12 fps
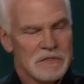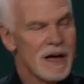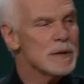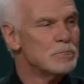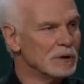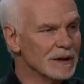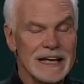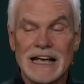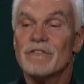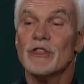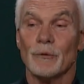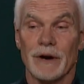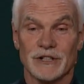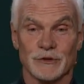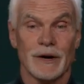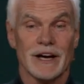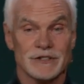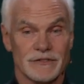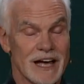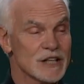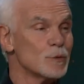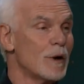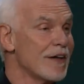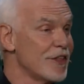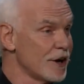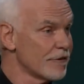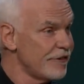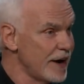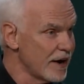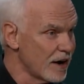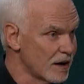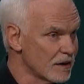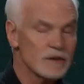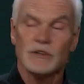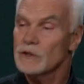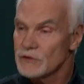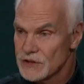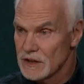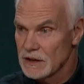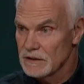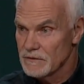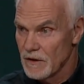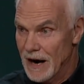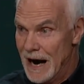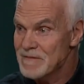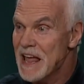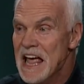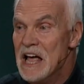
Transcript: they believe in the resurrection. That's why they are fair, you see. All right?